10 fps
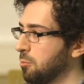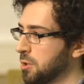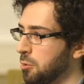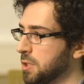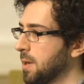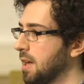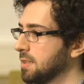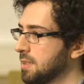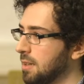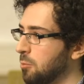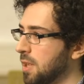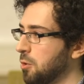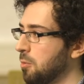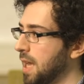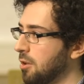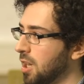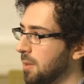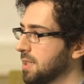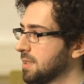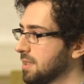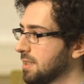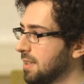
which corresponds to one of their main arguments